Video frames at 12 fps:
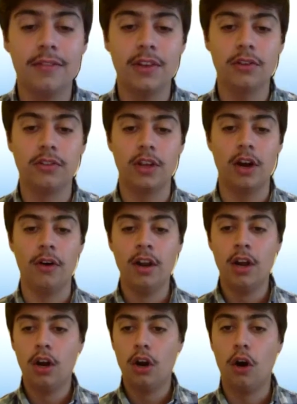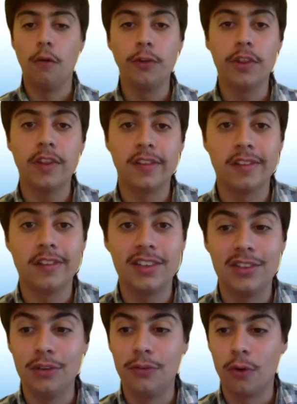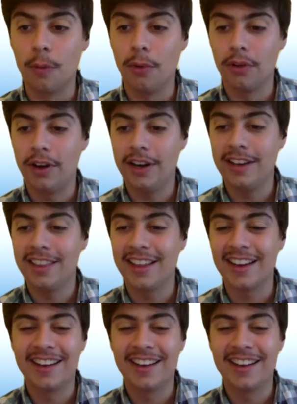you. So hopefully this isn't too formal or anything.